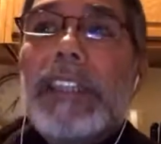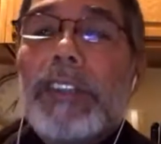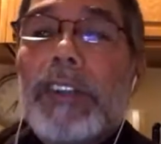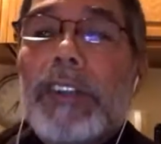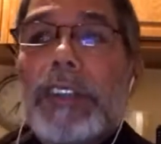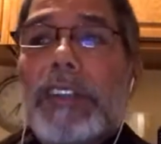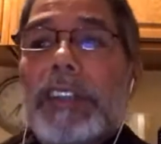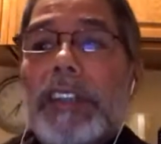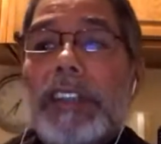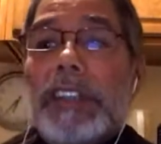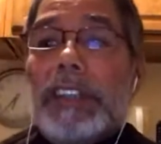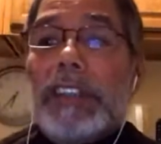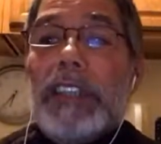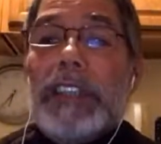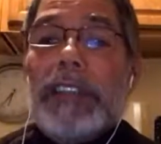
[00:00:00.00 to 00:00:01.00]

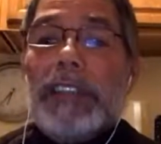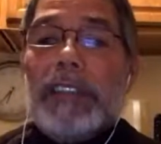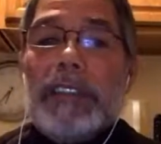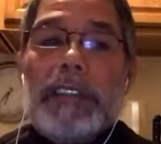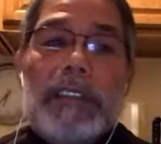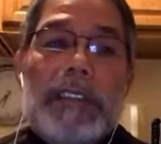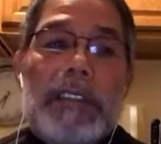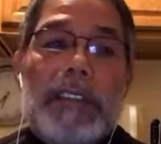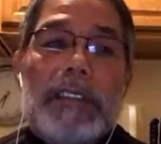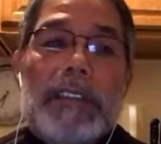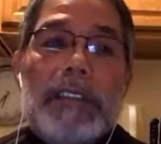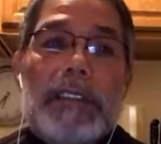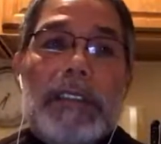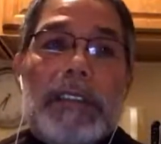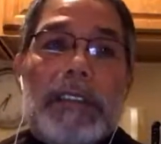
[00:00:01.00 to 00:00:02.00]
the
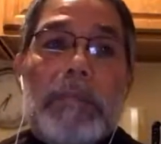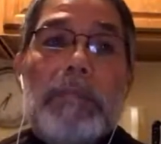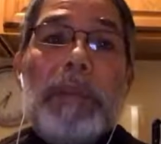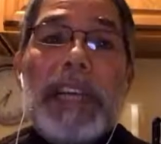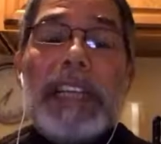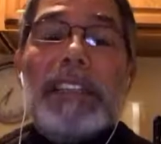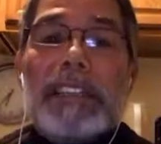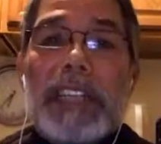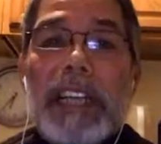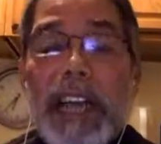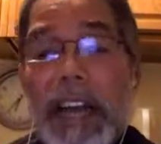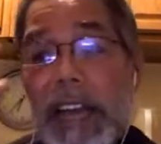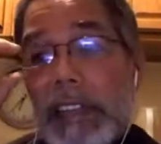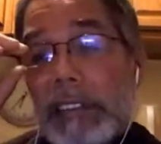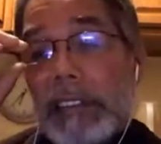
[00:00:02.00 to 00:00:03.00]
biggest
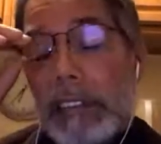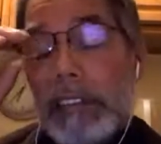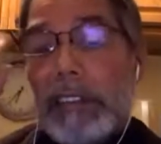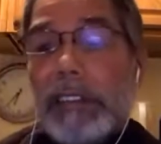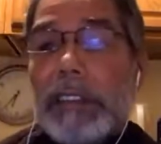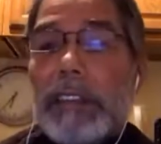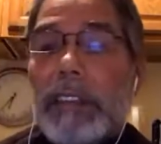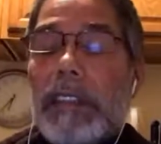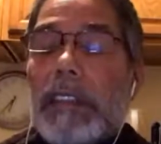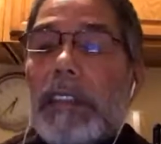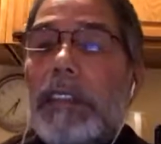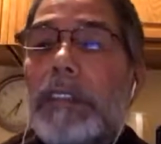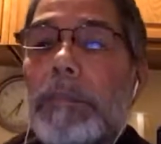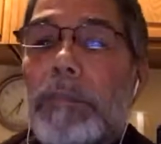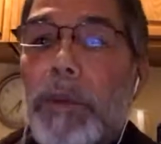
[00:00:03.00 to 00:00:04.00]
class,
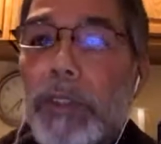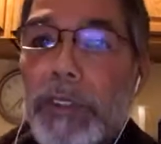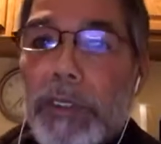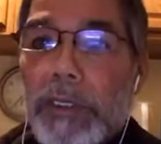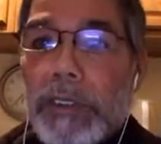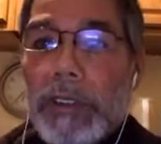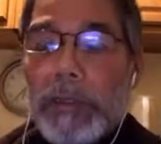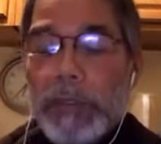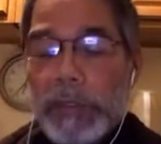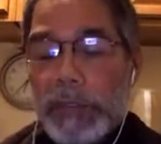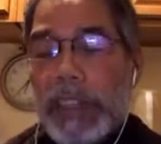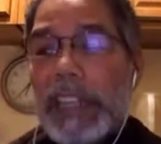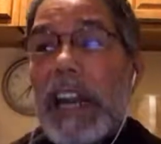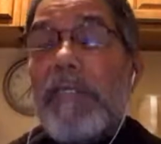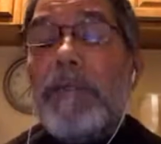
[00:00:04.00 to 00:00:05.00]
the
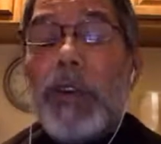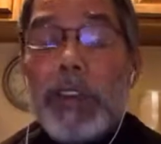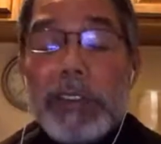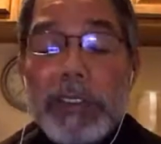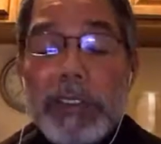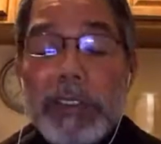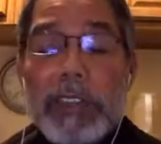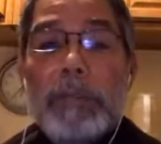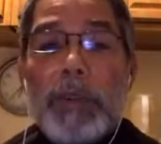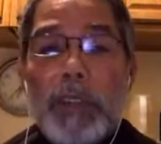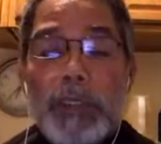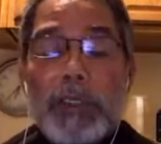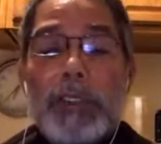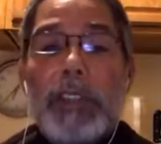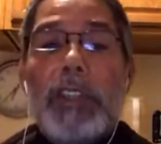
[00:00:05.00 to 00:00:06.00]
one that I focused on the
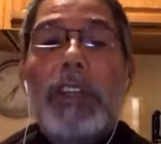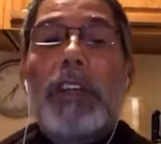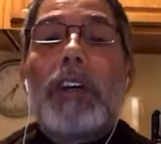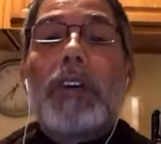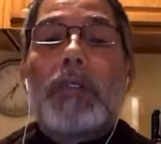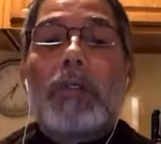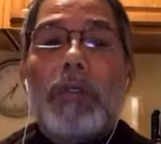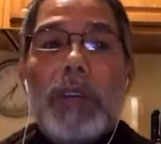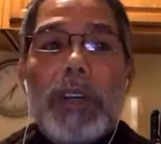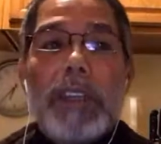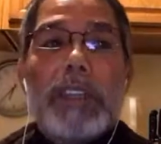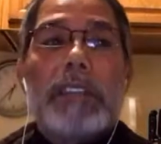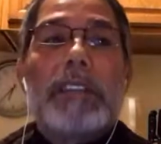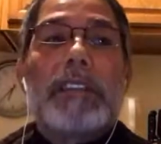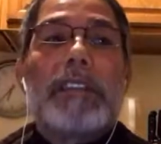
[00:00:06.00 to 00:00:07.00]
most
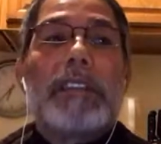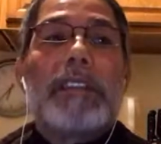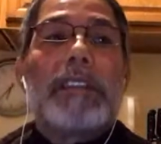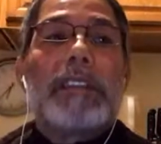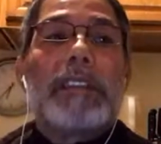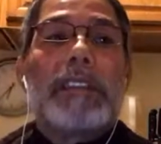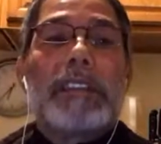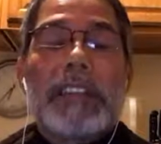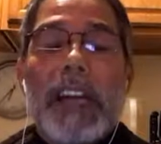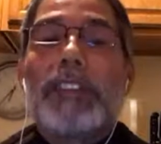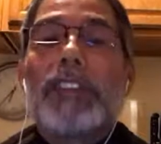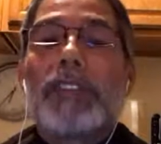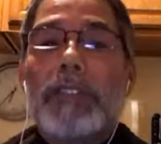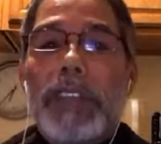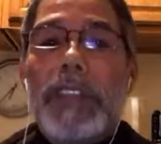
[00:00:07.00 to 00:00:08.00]
was the
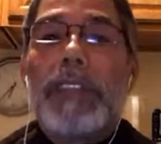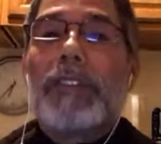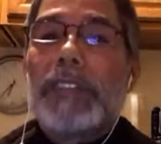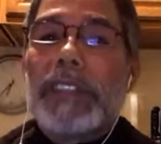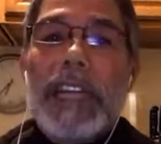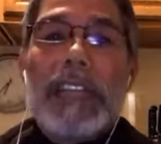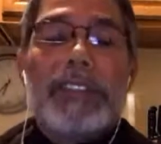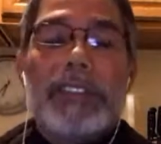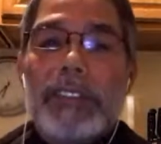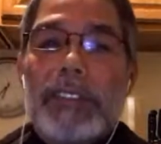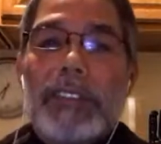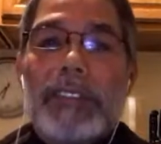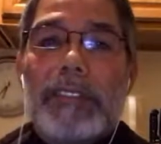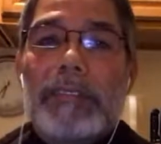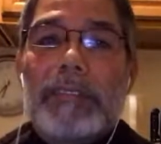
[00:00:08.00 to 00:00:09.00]
salsa rhythm for
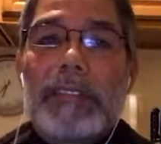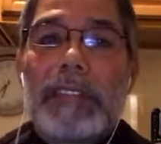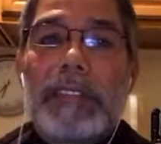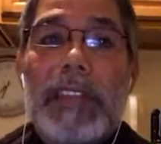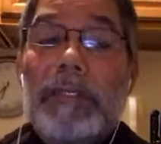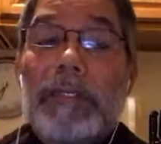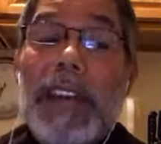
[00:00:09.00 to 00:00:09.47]
dancers. In